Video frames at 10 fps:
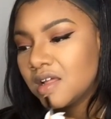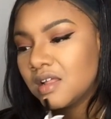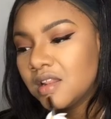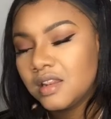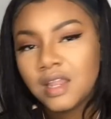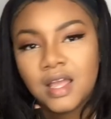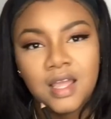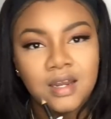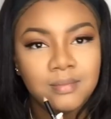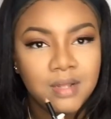to line
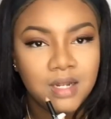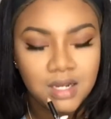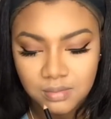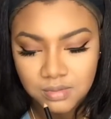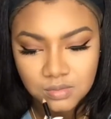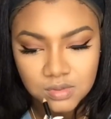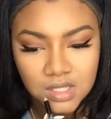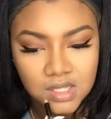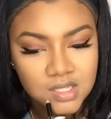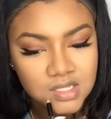my lips
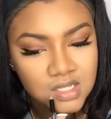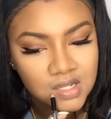this.